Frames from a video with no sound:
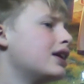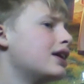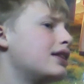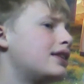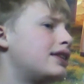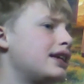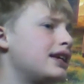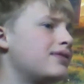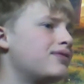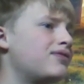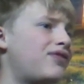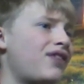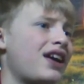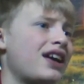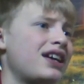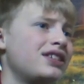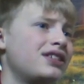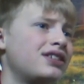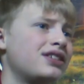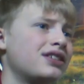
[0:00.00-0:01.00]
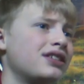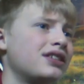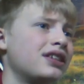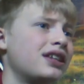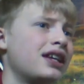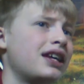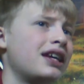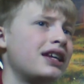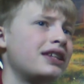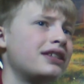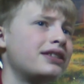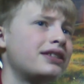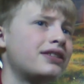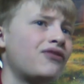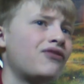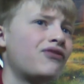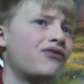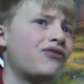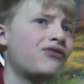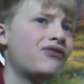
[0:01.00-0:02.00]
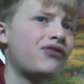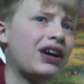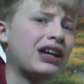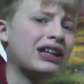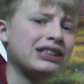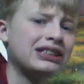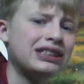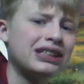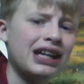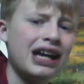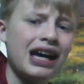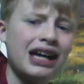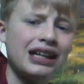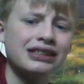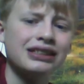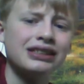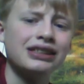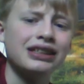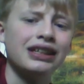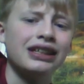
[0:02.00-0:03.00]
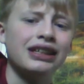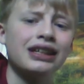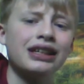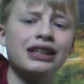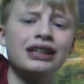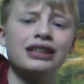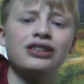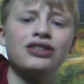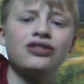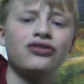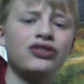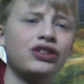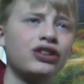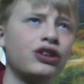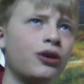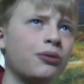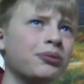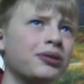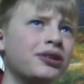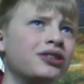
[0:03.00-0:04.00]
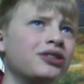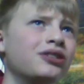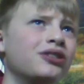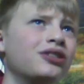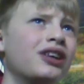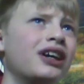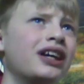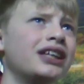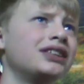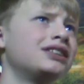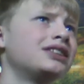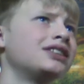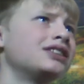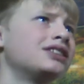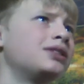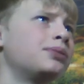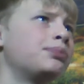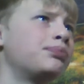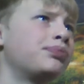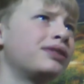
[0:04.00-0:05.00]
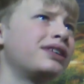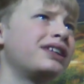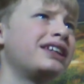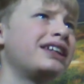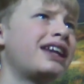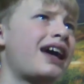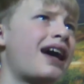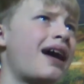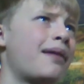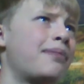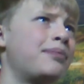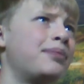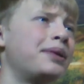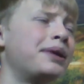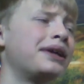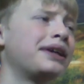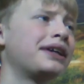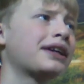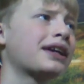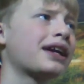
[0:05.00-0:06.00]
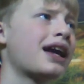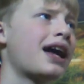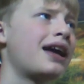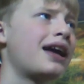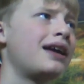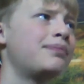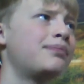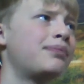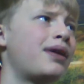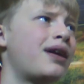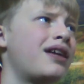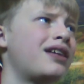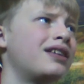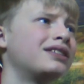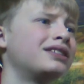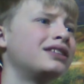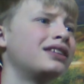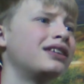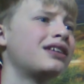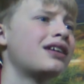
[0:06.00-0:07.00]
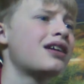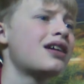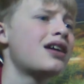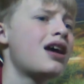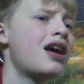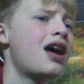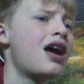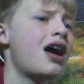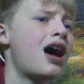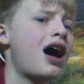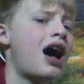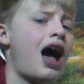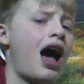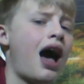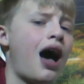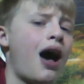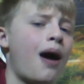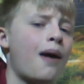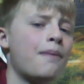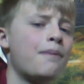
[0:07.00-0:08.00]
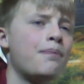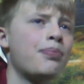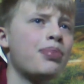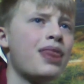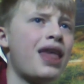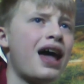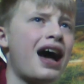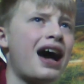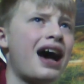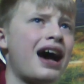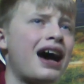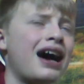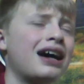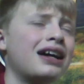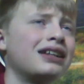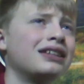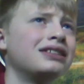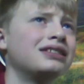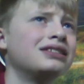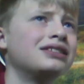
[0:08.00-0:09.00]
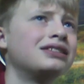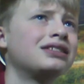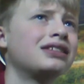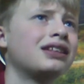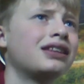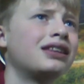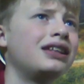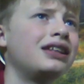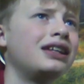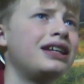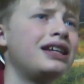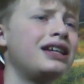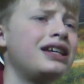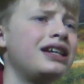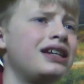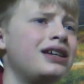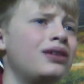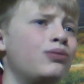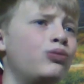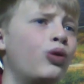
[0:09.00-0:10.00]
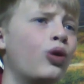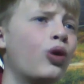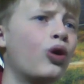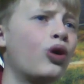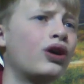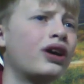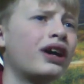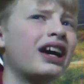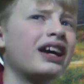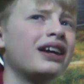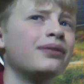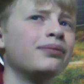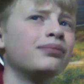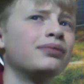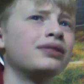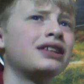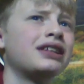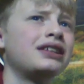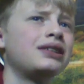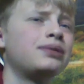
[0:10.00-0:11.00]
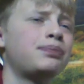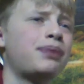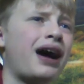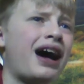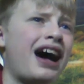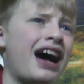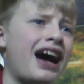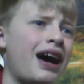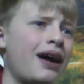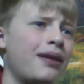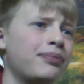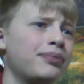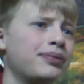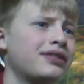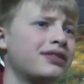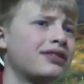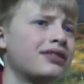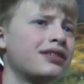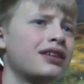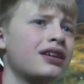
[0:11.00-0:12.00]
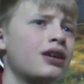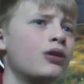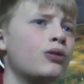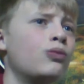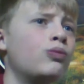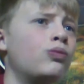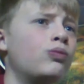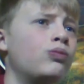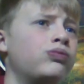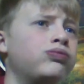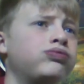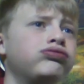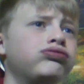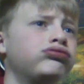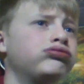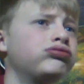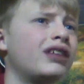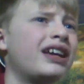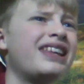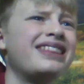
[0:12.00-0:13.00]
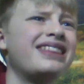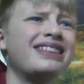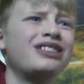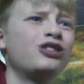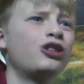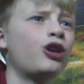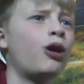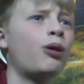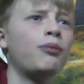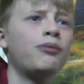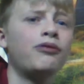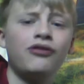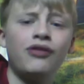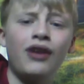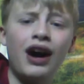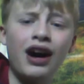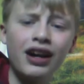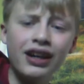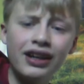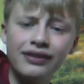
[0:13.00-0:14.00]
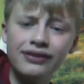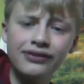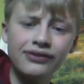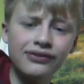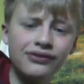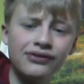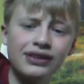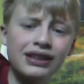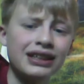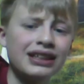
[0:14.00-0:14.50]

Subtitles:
The Invasion is fantastic. It's phenomenal. It's such a brilliant epic 8-parter. And the War Games is perhaps in the top 5.